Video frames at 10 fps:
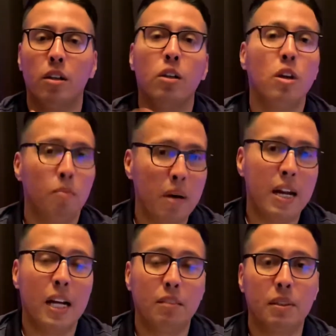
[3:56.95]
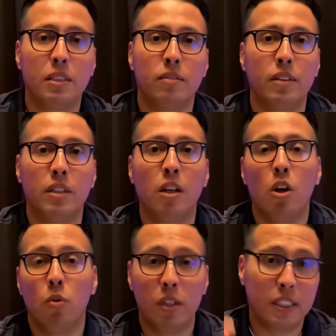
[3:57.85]
bad aspects of it,
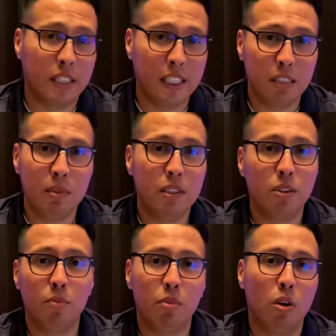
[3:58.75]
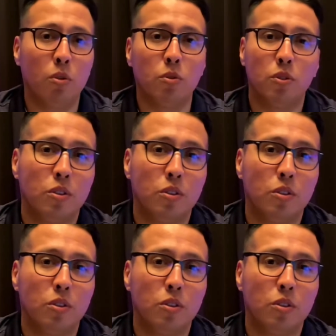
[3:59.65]
which leads me to the pros.